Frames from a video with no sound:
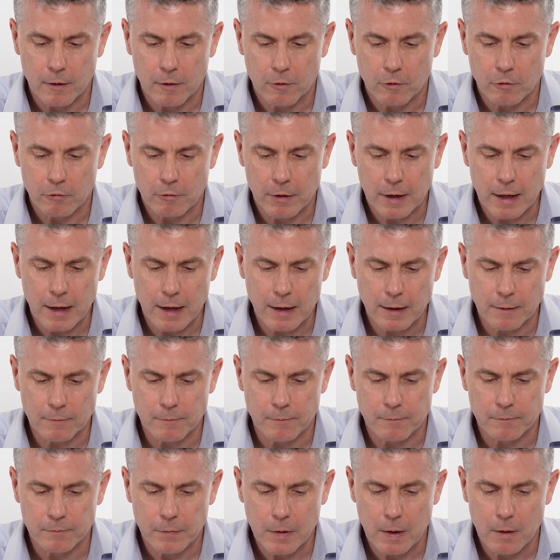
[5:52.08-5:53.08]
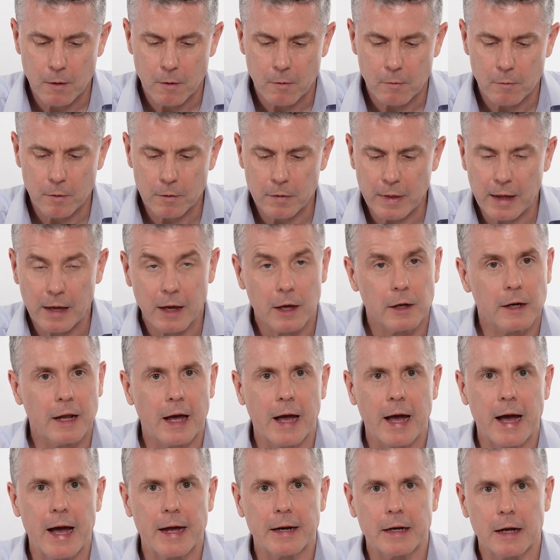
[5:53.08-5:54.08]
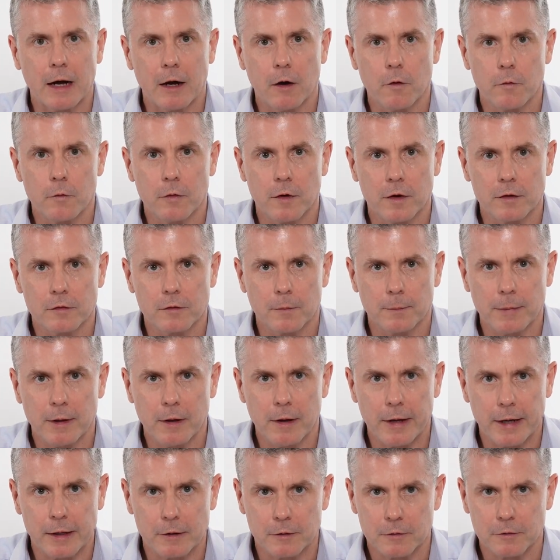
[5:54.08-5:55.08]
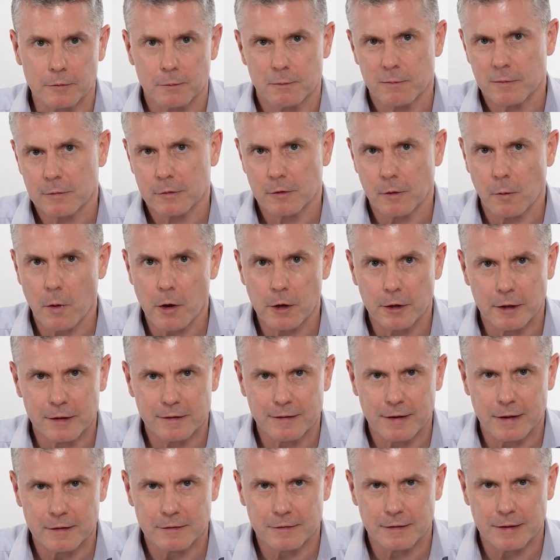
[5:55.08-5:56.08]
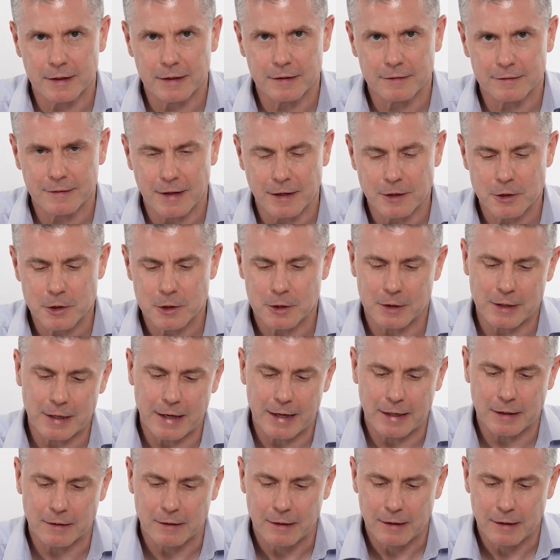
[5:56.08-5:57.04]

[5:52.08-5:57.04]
Create. We're then going to add our first appliance. So I'm going to test an extension lead.